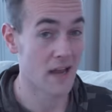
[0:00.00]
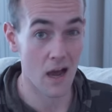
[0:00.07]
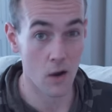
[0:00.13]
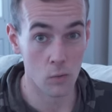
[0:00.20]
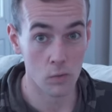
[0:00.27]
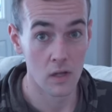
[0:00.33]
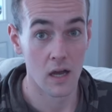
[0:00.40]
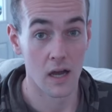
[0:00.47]

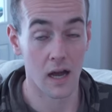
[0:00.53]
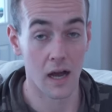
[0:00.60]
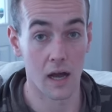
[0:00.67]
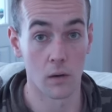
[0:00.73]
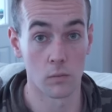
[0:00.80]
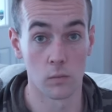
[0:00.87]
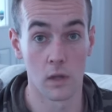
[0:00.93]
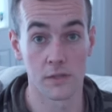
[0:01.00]
now
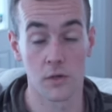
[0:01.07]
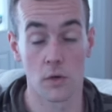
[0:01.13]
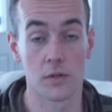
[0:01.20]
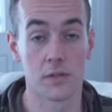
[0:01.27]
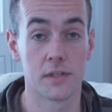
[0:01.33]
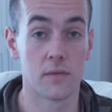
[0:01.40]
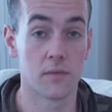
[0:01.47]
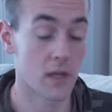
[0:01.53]
uh, let's go
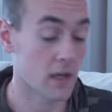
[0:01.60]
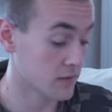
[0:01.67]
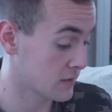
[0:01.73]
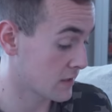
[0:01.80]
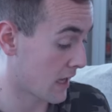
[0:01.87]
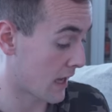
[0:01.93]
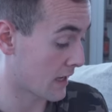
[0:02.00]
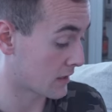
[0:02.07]
to C V
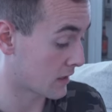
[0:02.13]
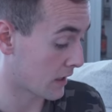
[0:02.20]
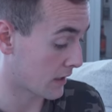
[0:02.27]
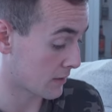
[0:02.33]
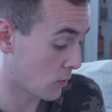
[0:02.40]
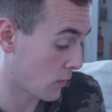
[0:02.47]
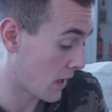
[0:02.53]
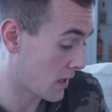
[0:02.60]
S and
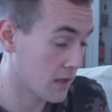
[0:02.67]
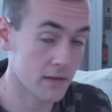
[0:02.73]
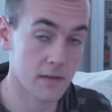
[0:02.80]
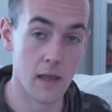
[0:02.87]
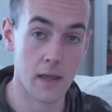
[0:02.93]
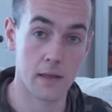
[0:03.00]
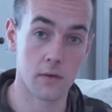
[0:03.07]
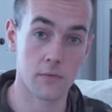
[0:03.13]
uh, go ahead and get
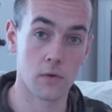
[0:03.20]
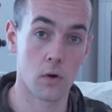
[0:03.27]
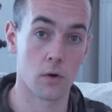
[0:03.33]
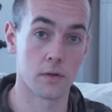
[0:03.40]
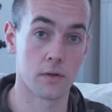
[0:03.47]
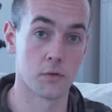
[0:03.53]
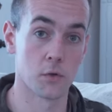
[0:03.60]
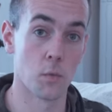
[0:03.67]
that gift
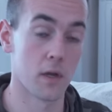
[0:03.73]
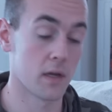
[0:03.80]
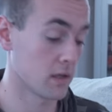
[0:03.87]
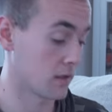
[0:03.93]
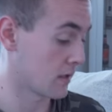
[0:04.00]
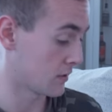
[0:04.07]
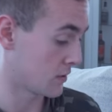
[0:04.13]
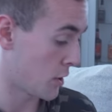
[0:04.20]
card so we
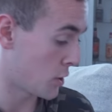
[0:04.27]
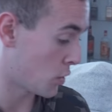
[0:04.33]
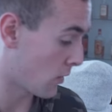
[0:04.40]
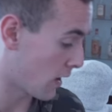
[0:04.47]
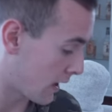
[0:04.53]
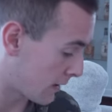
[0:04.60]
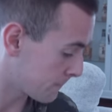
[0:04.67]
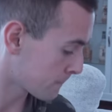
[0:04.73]
can continue
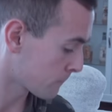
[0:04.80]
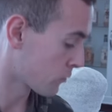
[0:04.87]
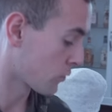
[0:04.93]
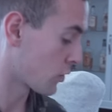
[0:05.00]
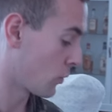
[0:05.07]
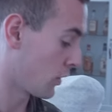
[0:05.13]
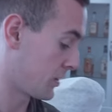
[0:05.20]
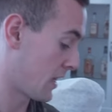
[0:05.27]
on
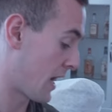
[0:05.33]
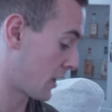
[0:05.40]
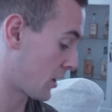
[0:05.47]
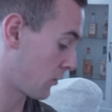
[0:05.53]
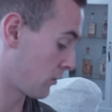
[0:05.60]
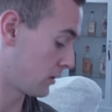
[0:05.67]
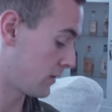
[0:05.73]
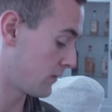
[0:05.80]
with
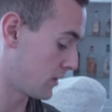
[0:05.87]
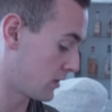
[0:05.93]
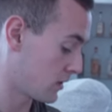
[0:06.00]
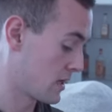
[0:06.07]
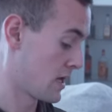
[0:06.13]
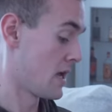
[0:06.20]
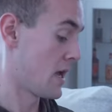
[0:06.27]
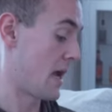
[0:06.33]
Hacker
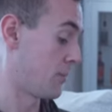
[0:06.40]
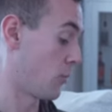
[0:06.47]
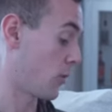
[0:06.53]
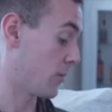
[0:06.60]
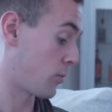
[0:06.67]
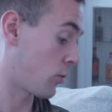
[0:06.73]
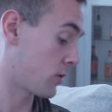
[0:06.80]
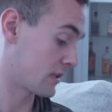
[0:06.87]
Olivia and,
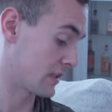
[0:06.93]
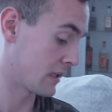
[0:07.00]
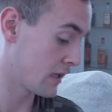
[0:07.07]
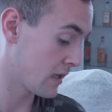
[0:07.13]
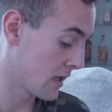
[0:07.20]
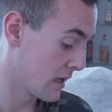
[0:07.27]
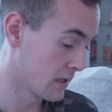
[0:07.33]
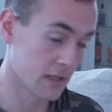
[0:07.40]
more
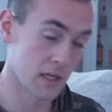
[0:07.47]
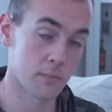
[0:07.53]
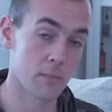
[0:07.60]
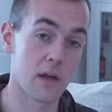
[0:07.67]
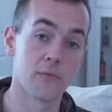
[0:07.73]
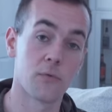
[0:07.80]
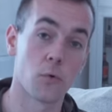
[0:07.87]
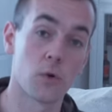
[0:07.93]
importantly, get
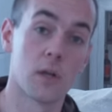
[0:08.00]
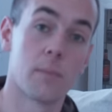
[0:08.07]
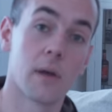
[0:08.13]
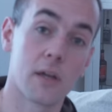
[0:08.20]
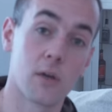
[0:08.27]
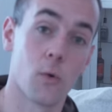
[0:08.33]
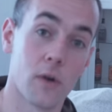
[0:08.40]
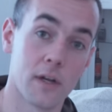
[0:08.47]
my forty
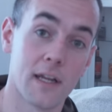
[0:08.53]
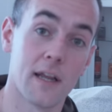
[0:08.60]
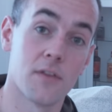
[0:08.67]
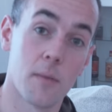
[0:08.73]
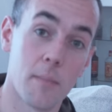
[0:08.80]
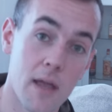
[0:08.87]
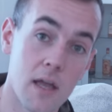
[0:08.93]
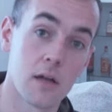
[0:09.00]
Bitcoin in
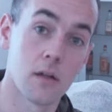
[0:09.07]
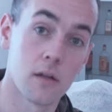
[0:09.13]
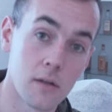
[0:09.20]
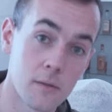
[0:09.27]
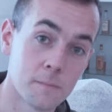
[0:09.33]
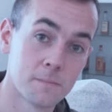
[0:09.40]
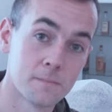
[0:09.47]
the mail.